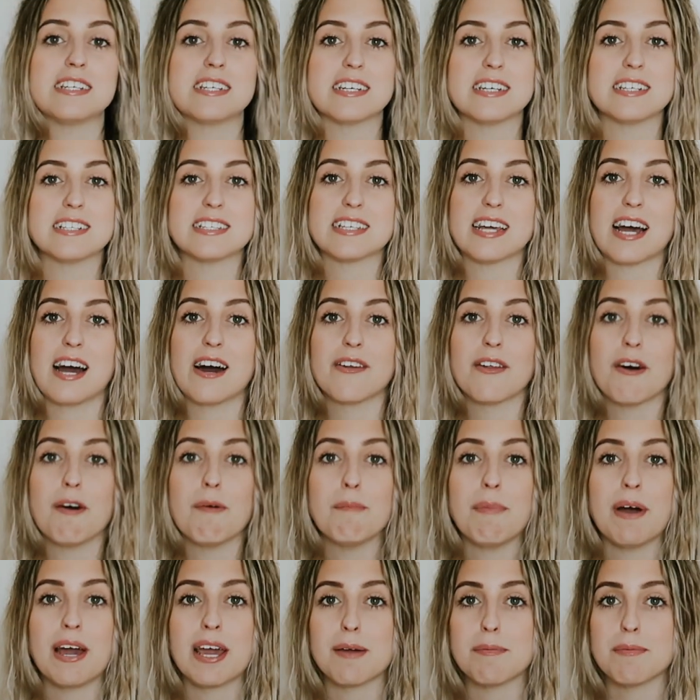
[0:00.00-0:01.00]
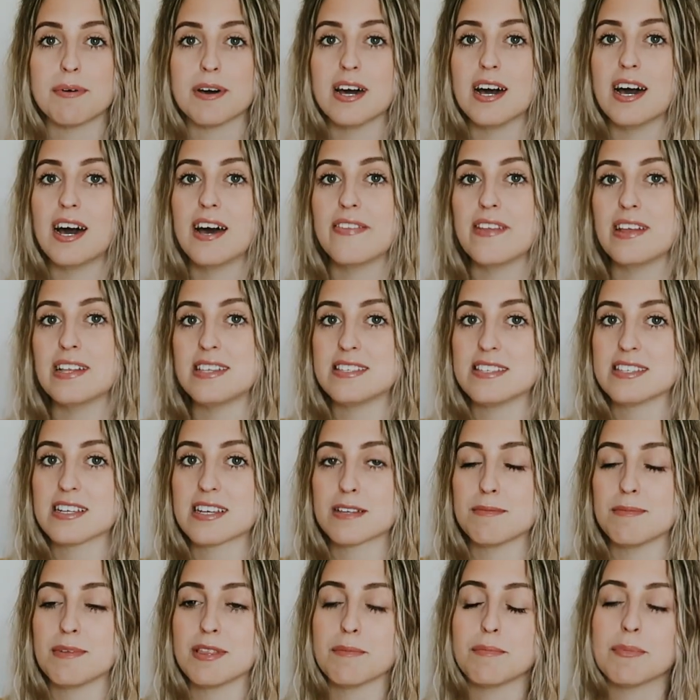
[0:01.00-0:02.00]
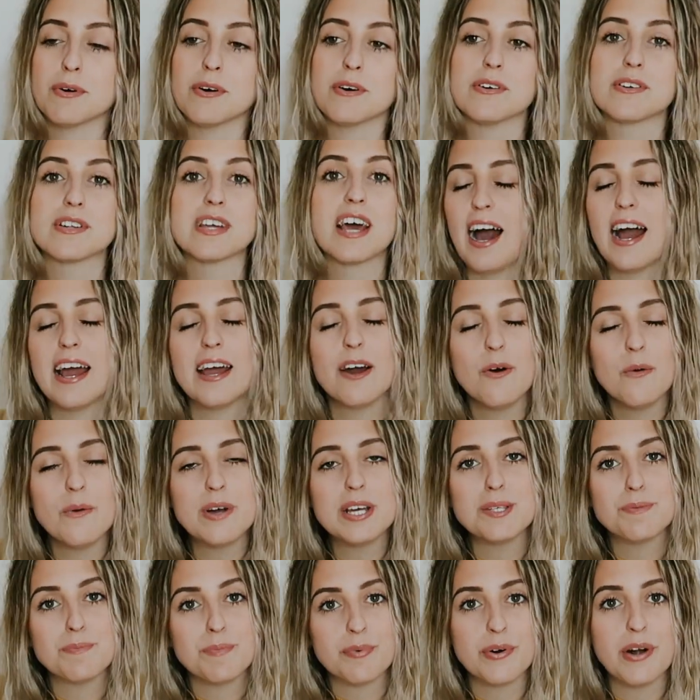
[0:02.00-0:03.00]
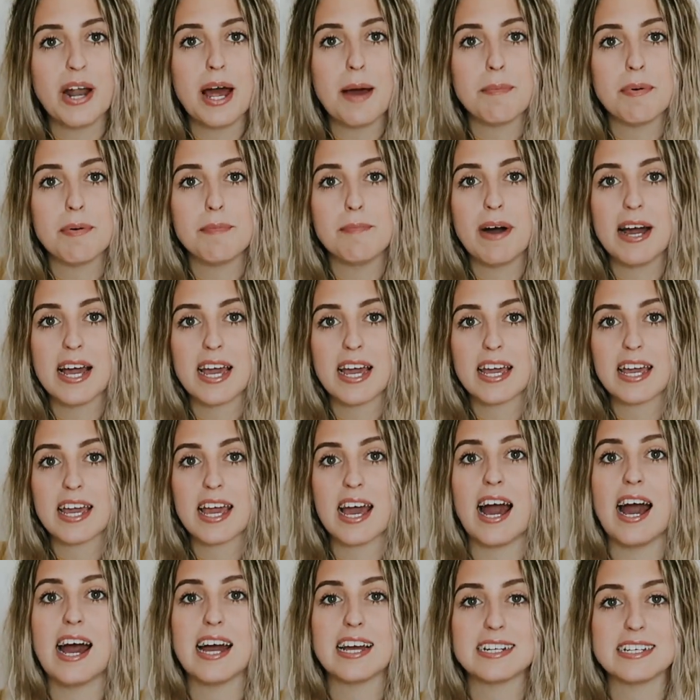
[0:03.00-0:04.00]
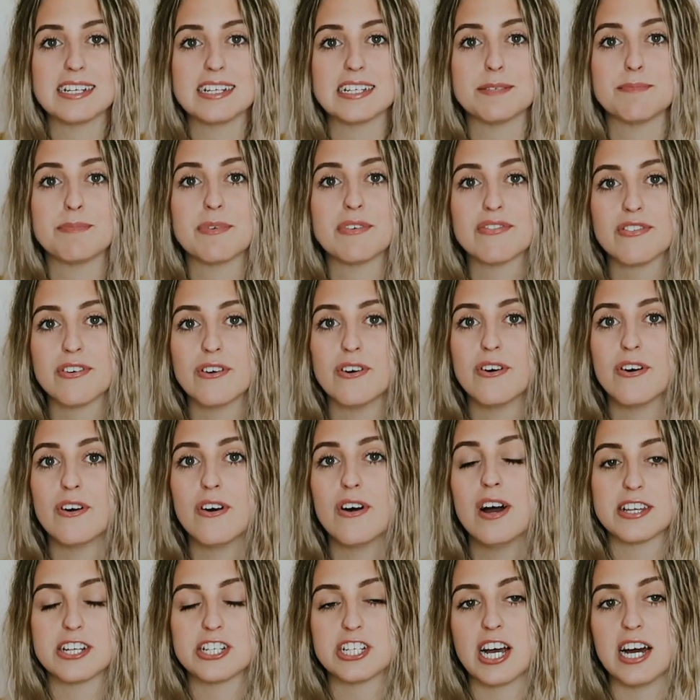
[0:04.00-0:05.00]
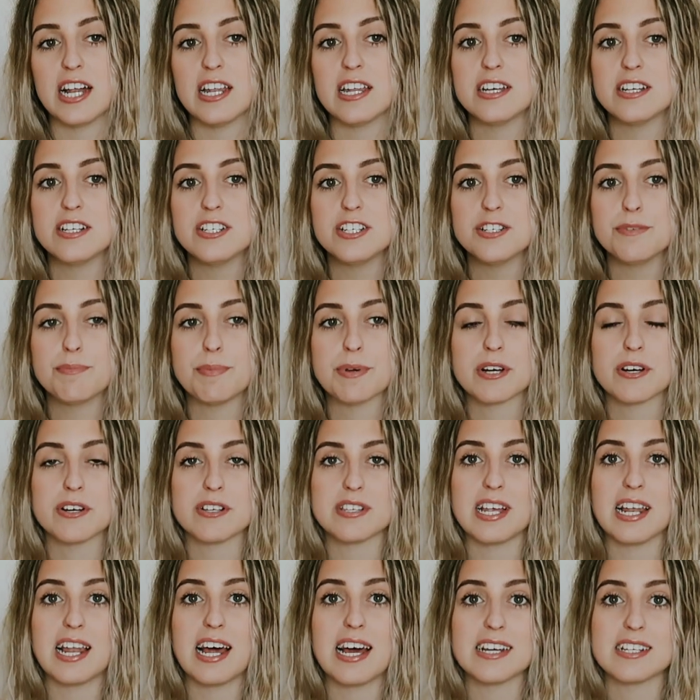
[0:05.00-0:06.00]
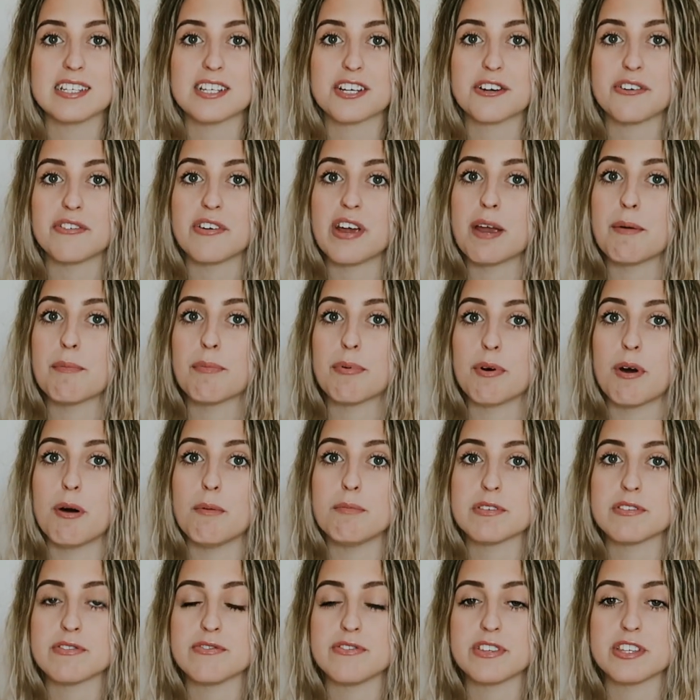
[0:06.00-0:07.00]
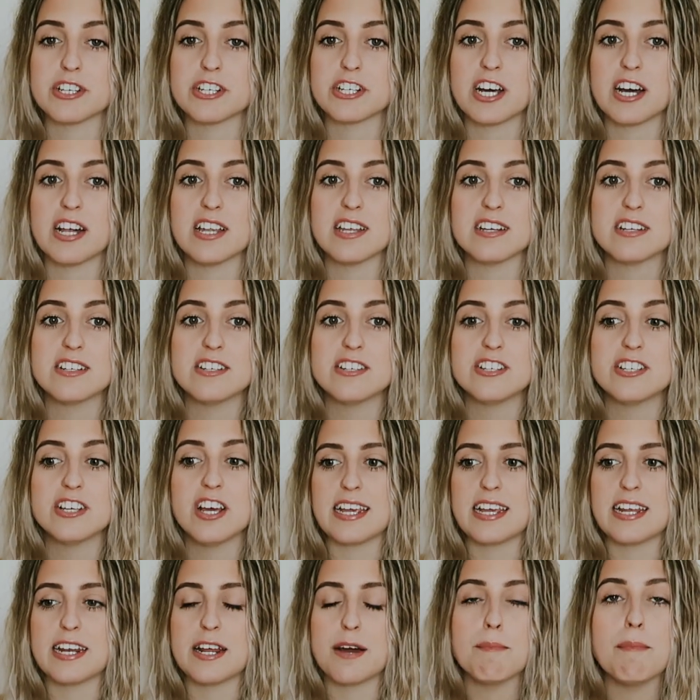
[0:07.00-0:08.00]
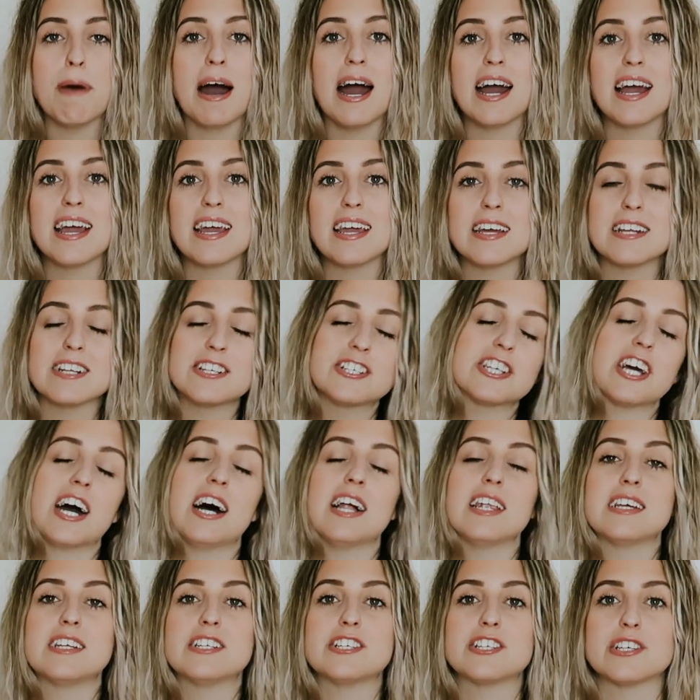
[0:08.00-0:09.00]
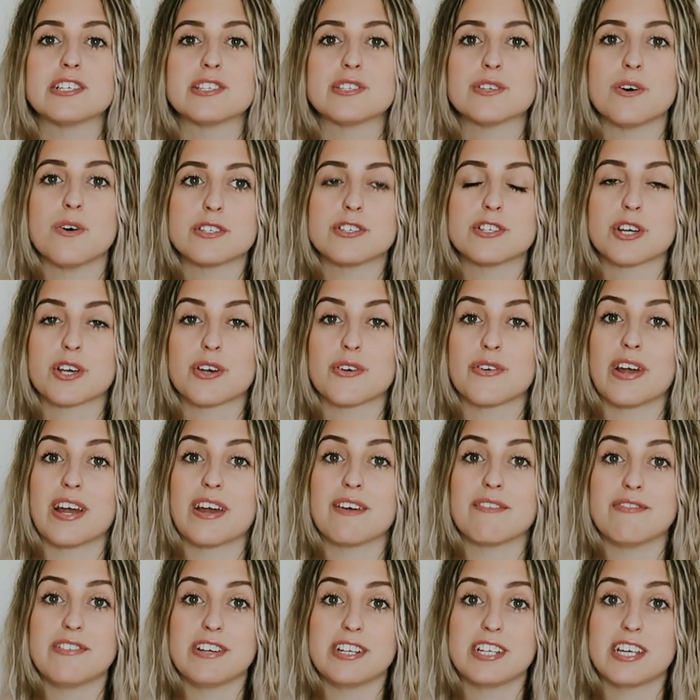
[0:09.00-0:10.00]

ideas down on paper and then stick them on the board. I always prep my ideas before the challenge because I like to create props for the challenge. You know, my challenge is to create a